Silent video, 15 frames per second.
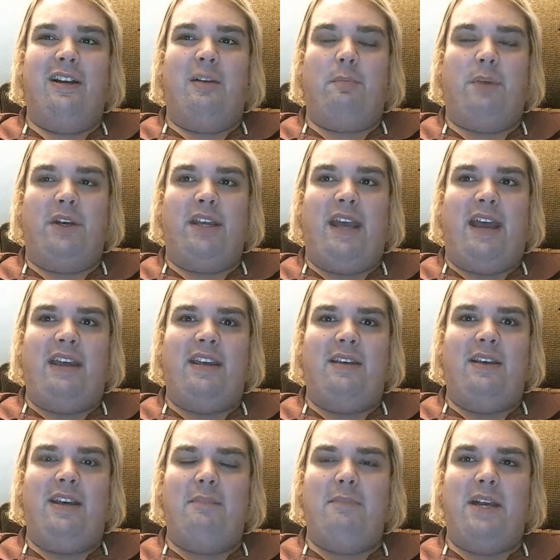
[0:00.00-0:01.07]
but yeah, he,
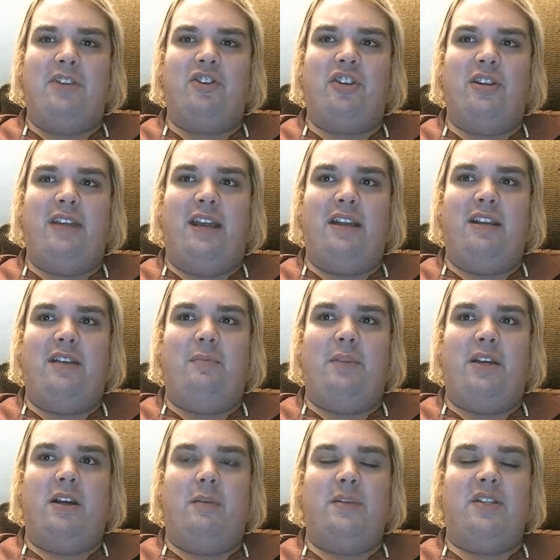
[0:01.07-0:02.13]
he mentioned that it had
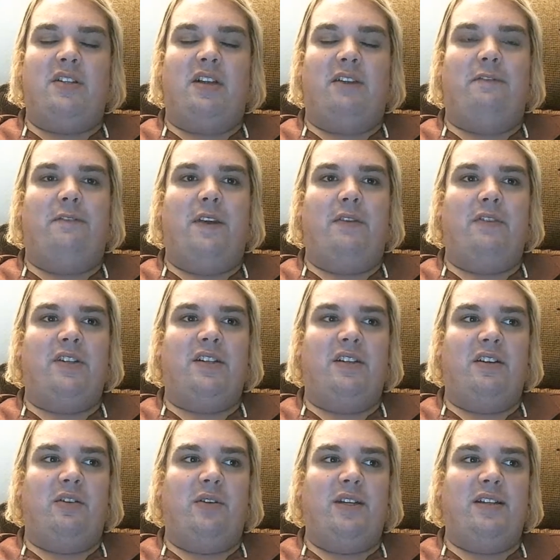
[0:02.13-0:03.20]
become his like favorite
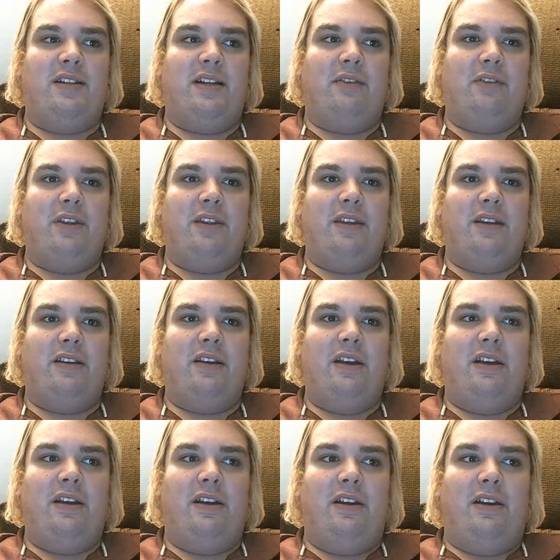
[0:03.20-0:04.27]
series and everything.
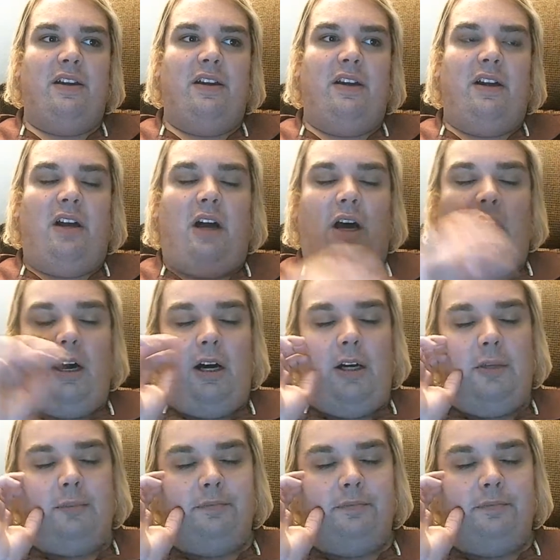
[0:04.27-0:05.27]
Um,